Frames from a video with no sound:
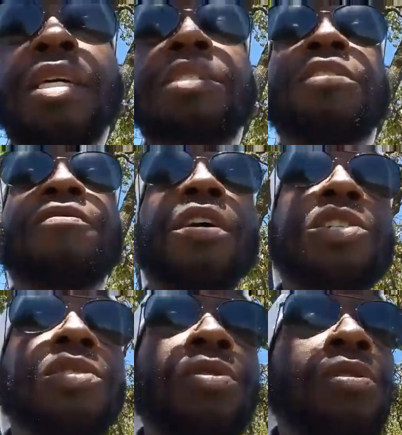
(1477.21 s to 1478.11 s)
That's
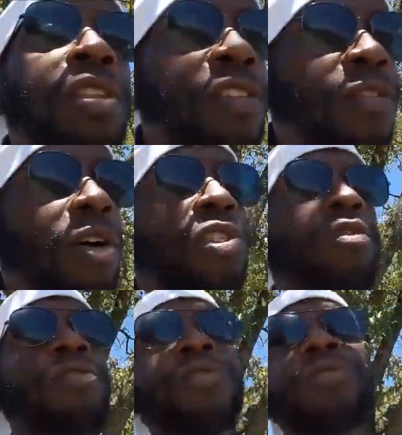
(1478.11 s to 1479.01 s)
dysfunctional. You're
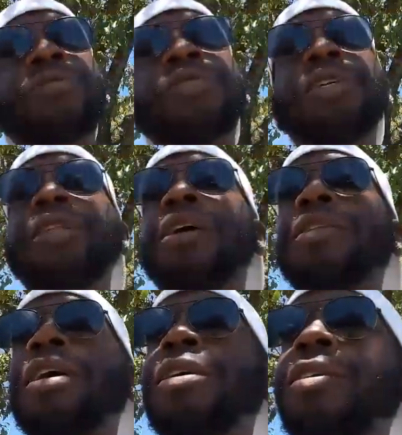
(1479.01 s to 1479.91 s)
dysfunctional for doing some shit
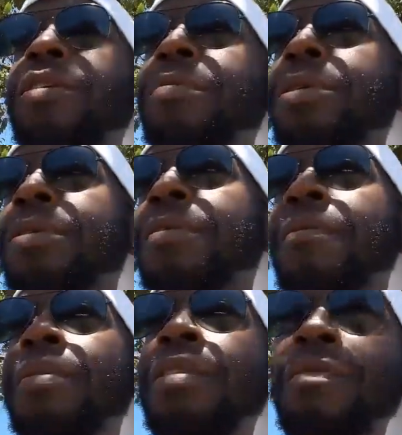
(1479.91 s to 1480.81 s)
like that. You know what I mean?
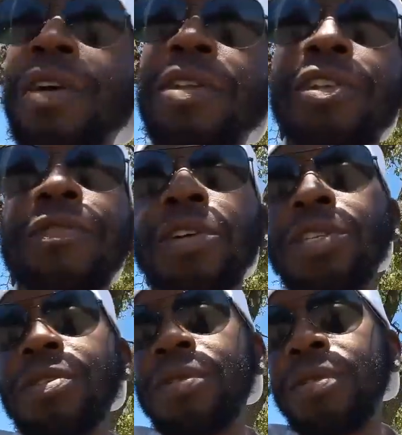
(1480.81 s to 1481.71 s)
Very
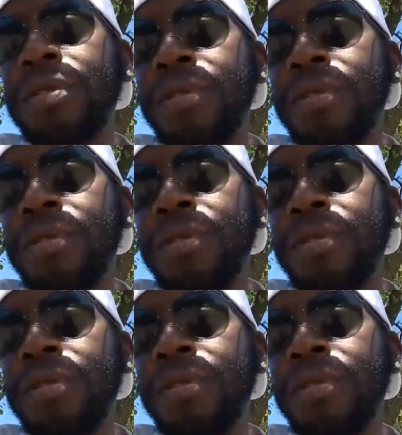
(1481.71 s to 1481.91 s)
dysfunctional.